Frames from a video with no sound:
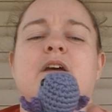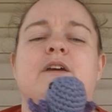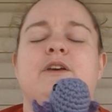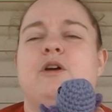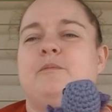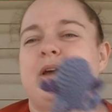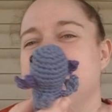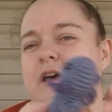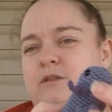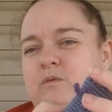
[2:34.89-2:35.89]
My
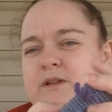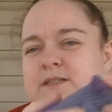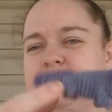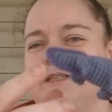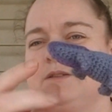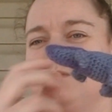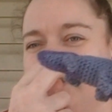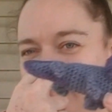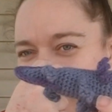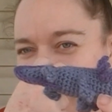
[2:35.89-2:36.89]
daughter wants this
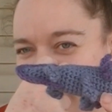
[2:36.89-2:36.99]
one.